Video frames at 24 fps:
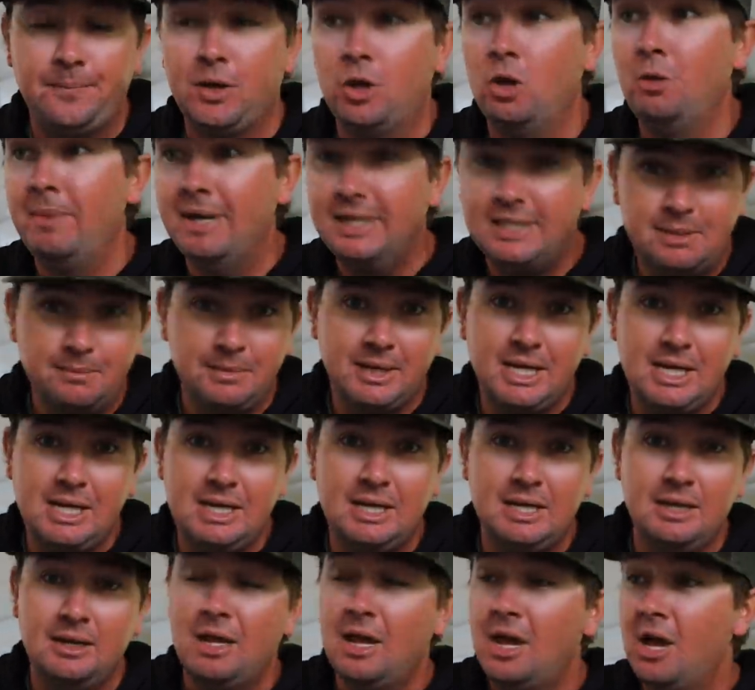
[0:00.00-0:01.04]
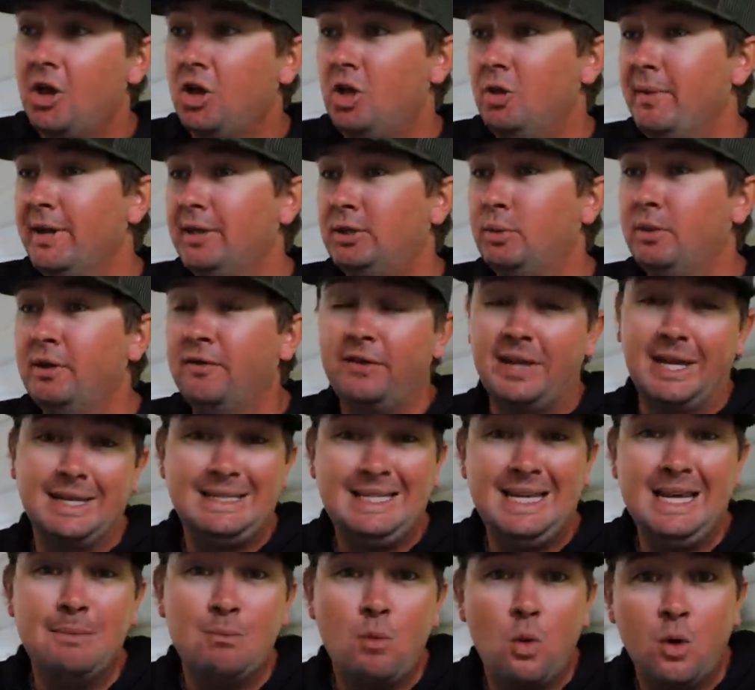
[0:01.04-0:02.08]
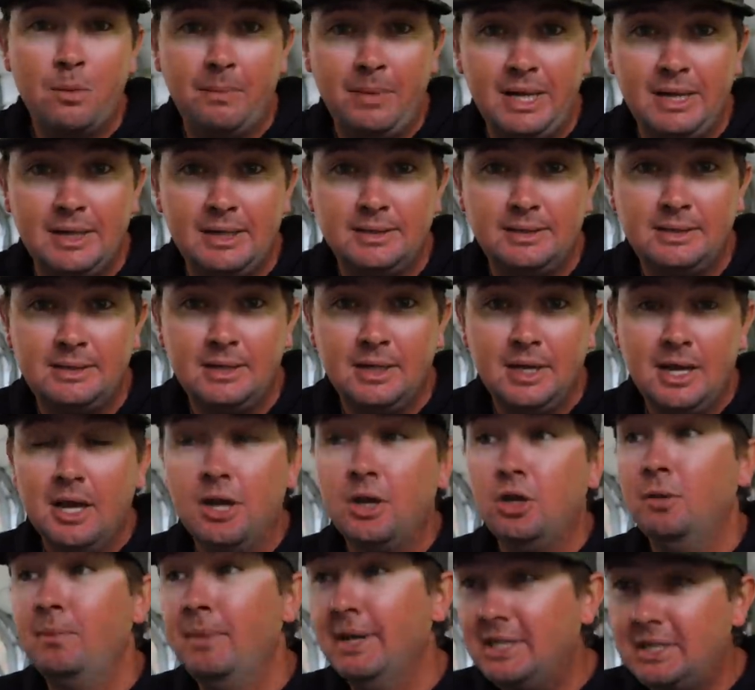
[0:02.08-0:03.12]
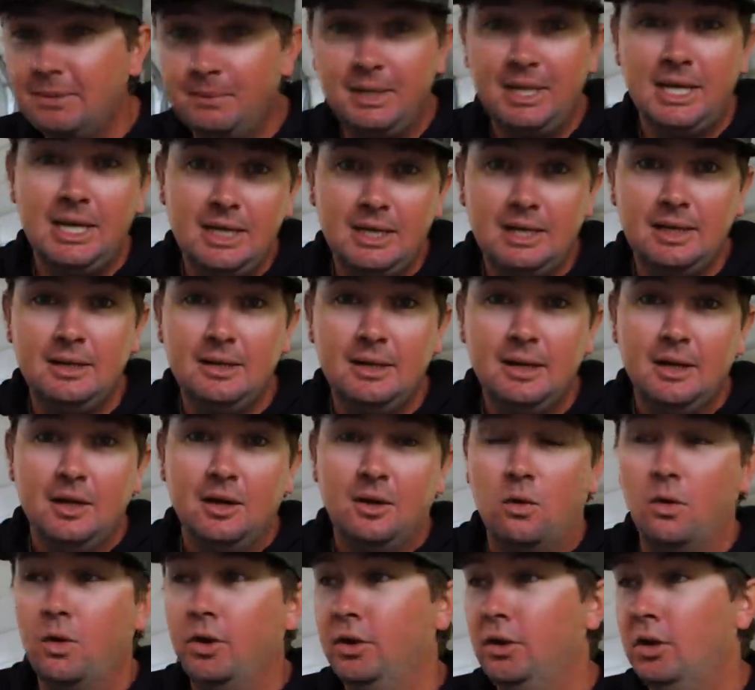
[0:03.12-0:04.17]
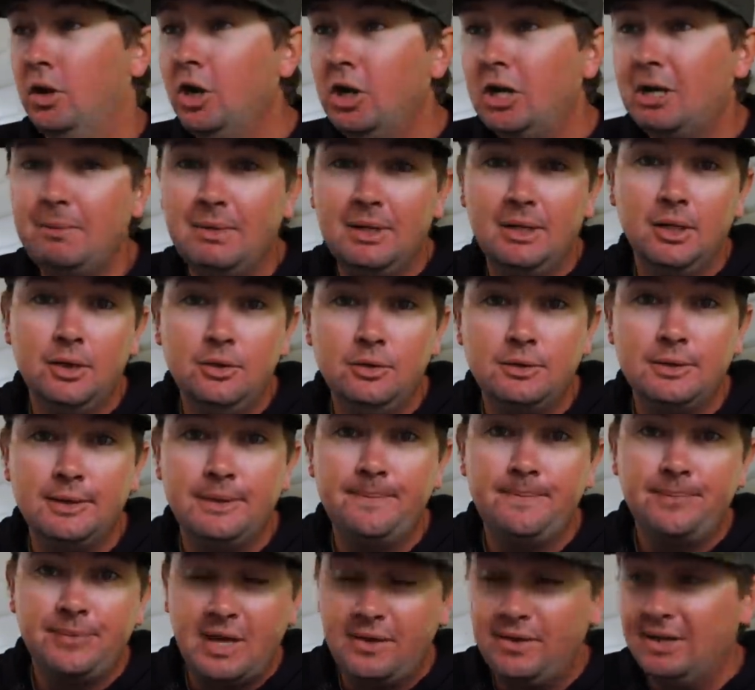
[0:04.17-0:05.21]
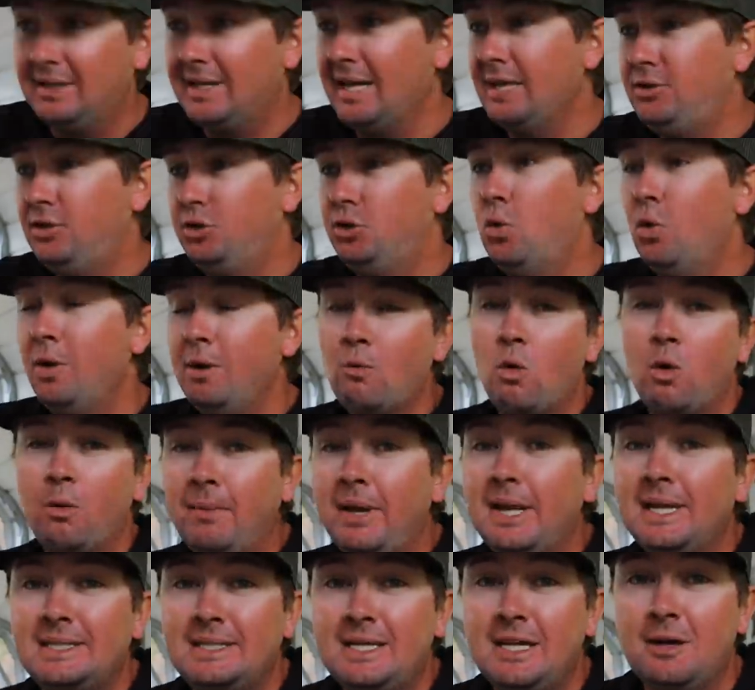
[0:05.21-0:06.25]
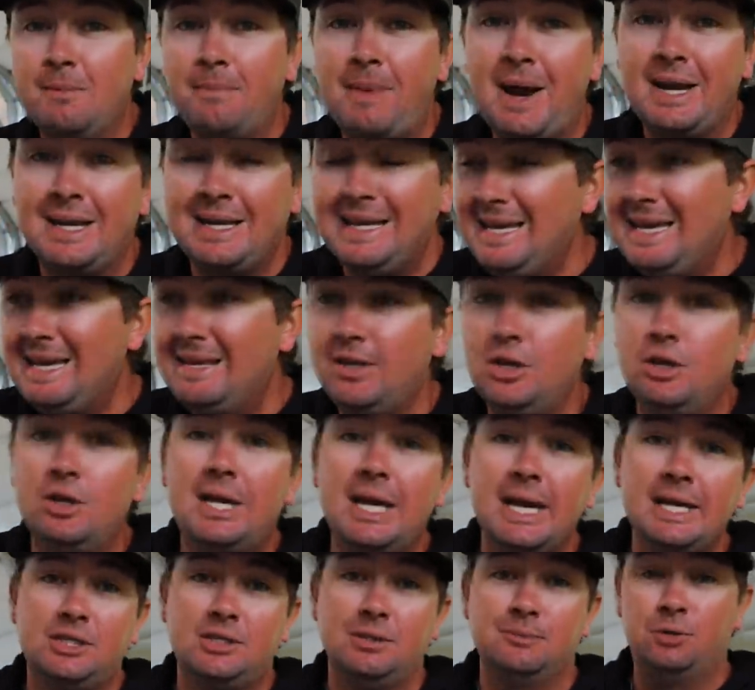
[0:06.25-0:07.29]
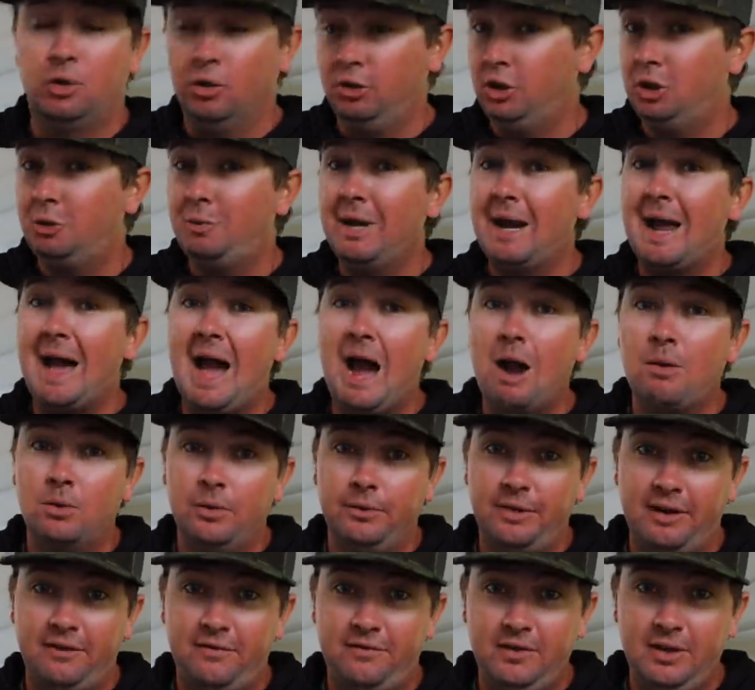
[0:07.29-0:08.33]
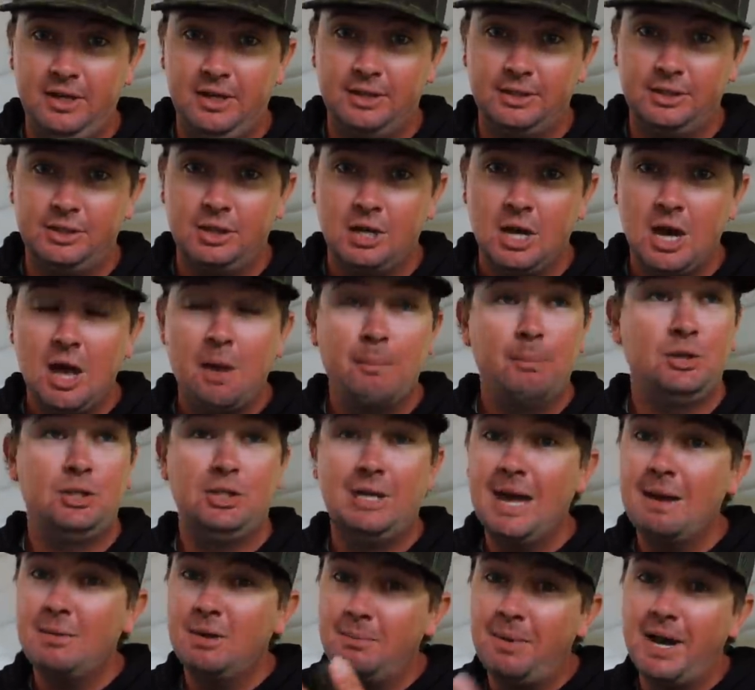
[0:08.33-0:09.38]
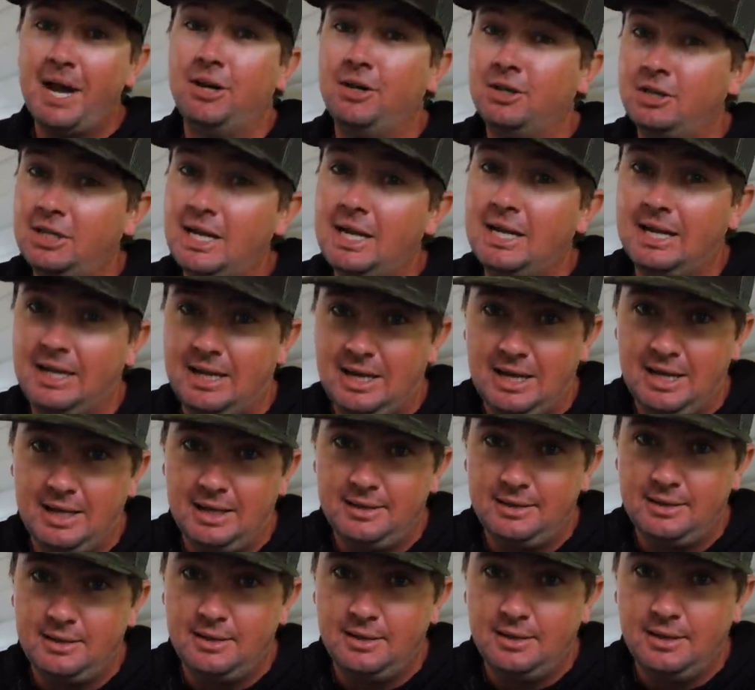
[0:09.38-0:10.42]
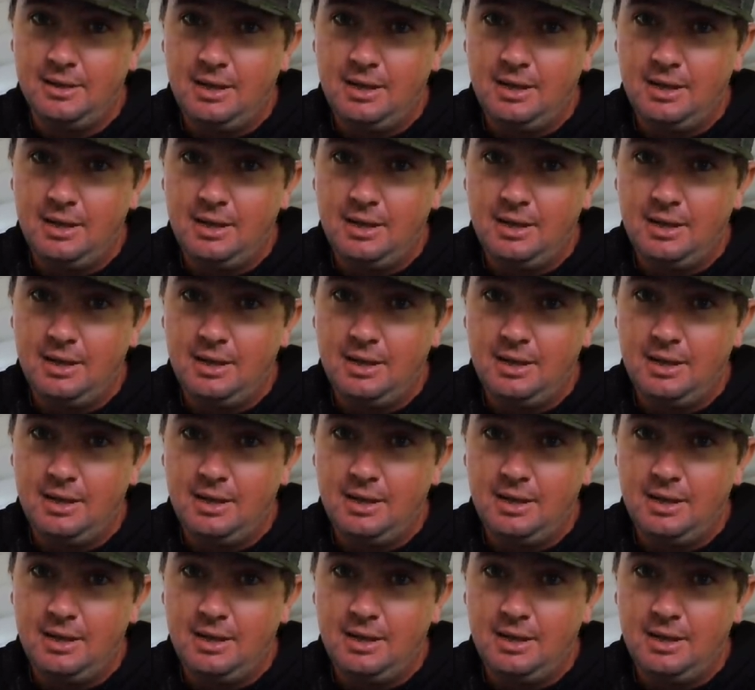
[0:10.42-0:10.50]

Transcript: You miss him again, you mess with him for like 10 more minutes, you miss him again, or you hook him and lose him, and then it takes you 20 more minutes to get him to bite again, then you catch him. So you spend an hour on that fish, but you got him to bite your second cast.